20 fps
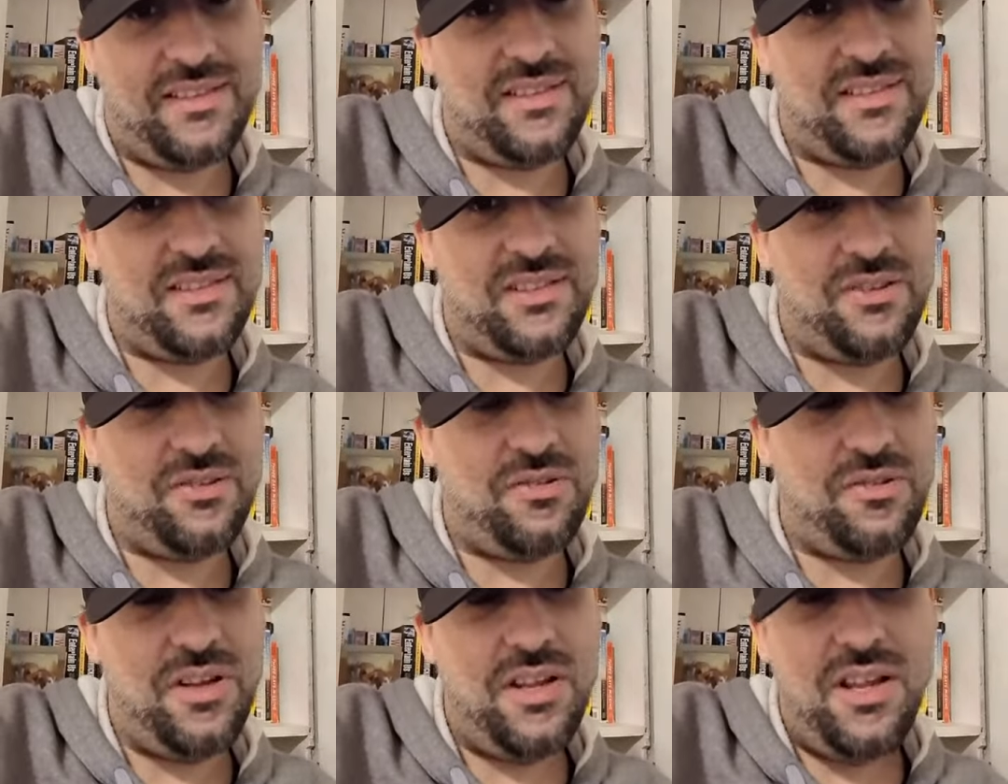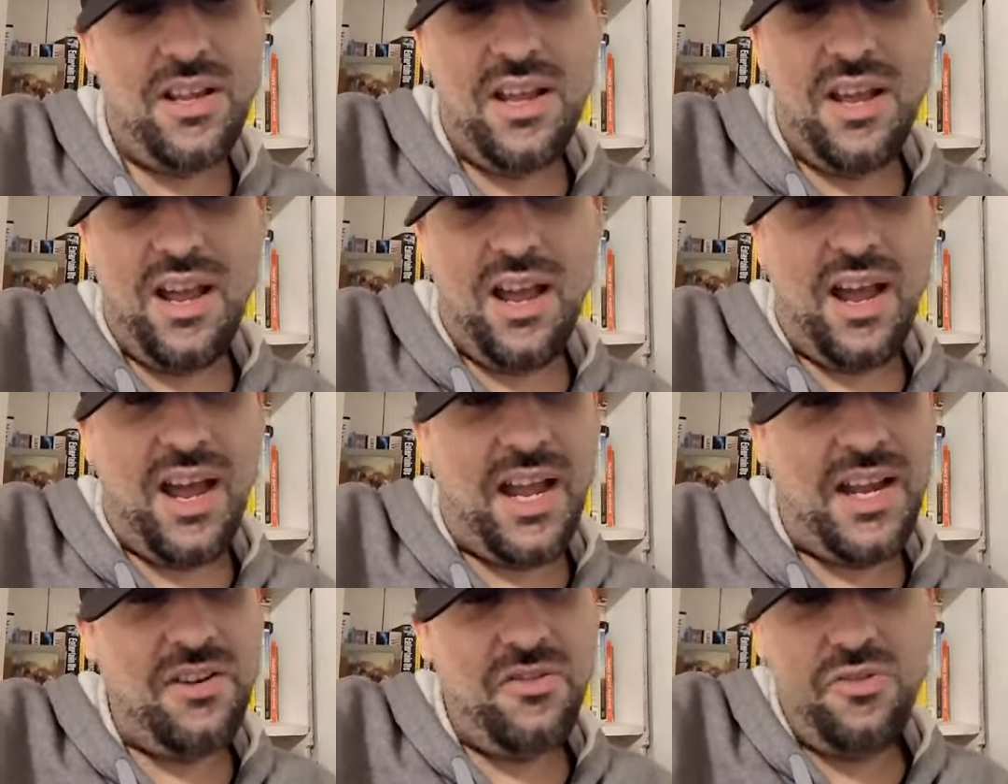So
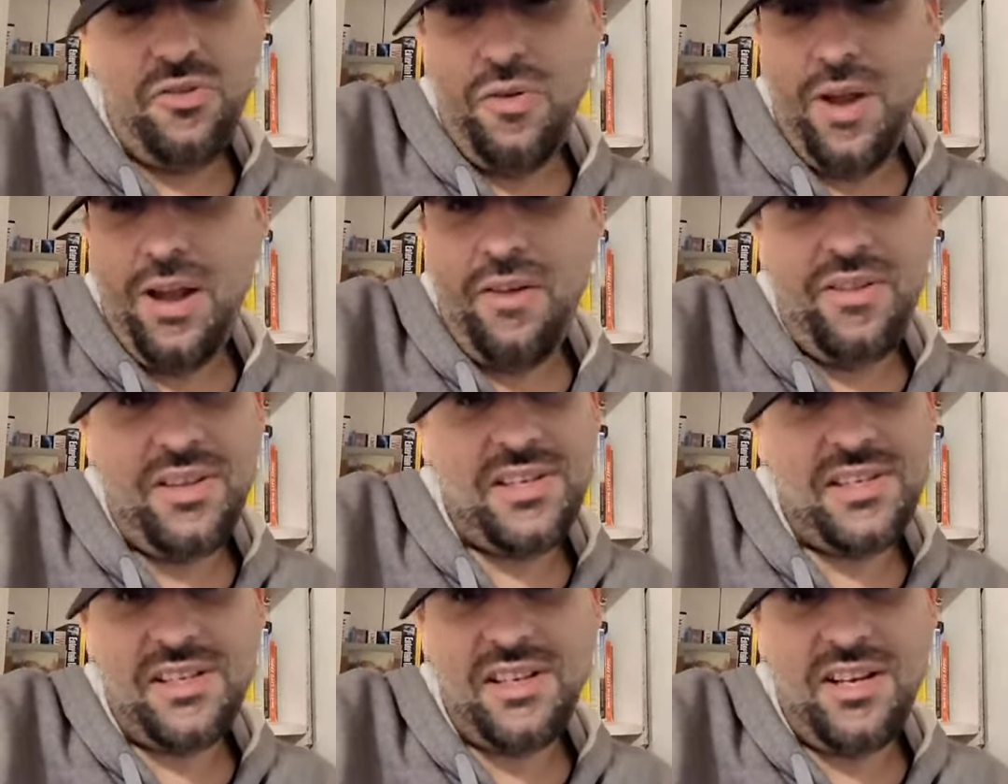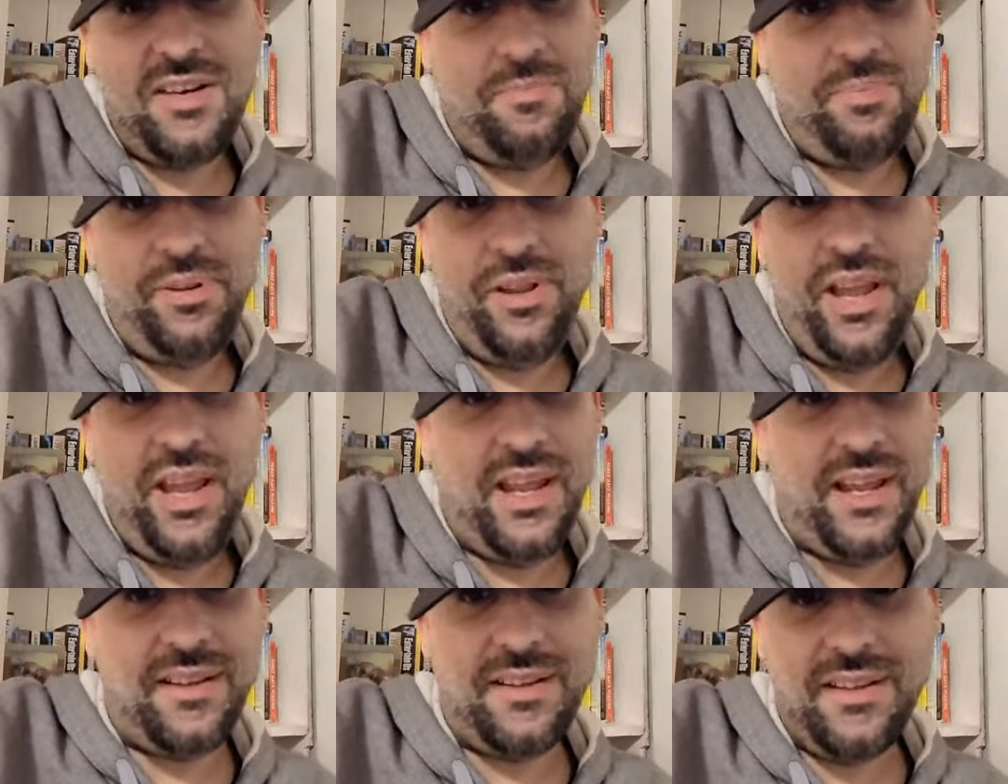I don't know how this is going to
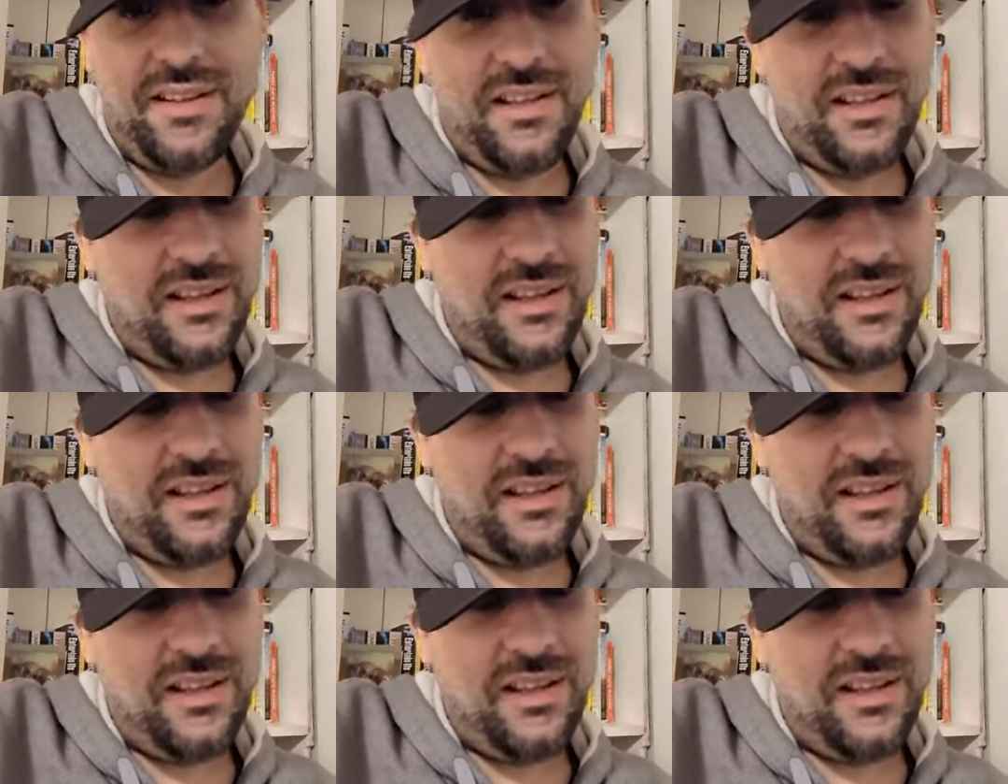play.